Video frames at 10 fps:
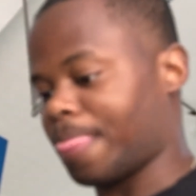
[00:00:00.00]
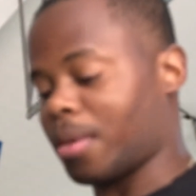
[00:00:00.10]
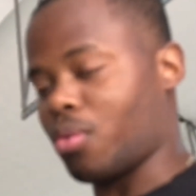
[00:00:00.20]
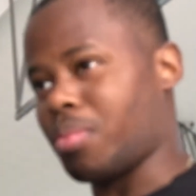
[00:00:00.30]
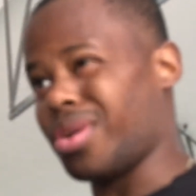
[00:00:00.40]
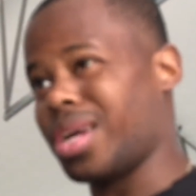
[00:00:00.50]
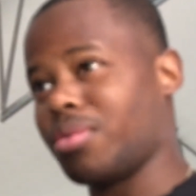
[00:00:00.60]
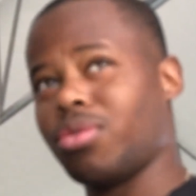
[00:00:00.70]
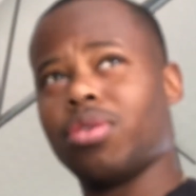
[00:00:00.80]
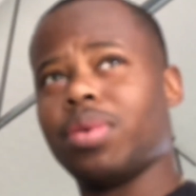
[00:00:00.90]
What brand I'm
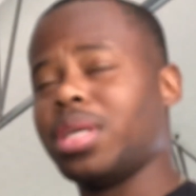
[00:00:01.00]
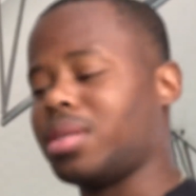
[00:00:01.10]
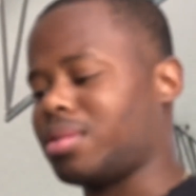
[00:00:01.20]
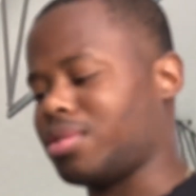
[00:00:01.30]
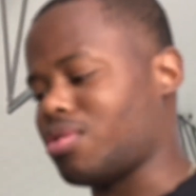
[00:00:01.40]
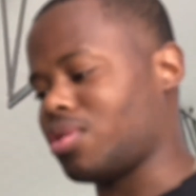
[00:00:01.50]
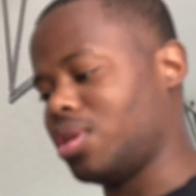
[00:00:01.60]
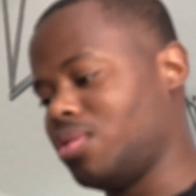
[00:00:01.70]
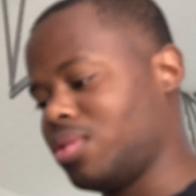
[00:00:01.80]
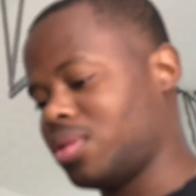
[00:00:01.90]
going with, no
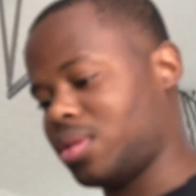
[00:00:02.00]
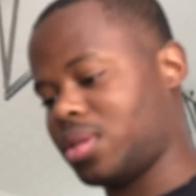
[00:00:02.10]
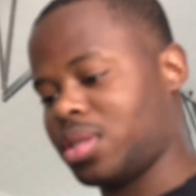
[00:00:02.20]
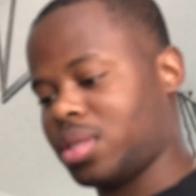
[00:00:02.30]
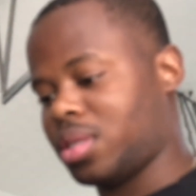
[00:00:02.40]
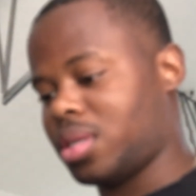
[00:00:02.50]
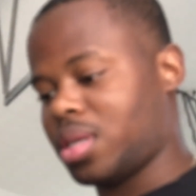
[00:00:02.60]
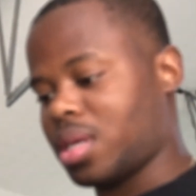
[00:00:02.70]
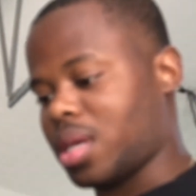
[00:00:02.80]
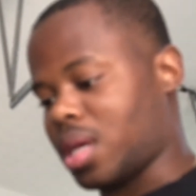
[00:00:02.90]
clue.
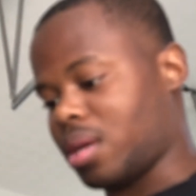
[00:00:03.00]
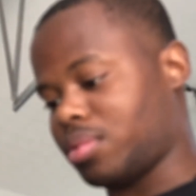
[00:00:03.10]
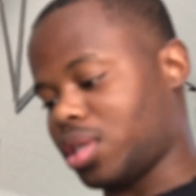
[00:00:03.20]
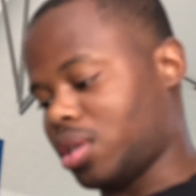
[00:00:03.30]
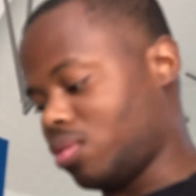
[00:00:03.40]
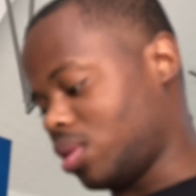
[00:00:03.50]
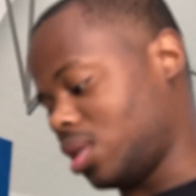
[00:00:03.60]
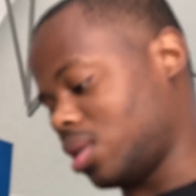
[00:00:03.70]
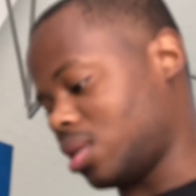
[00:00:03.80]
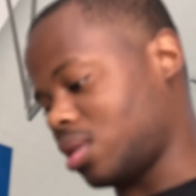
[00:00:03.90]

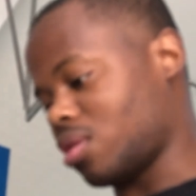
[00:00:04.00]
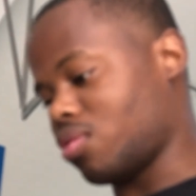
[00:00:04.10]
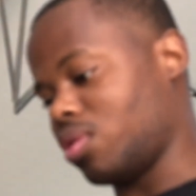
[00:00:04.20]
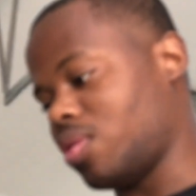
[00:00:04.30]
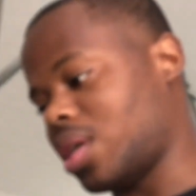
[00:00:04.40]
Absolutely no clue at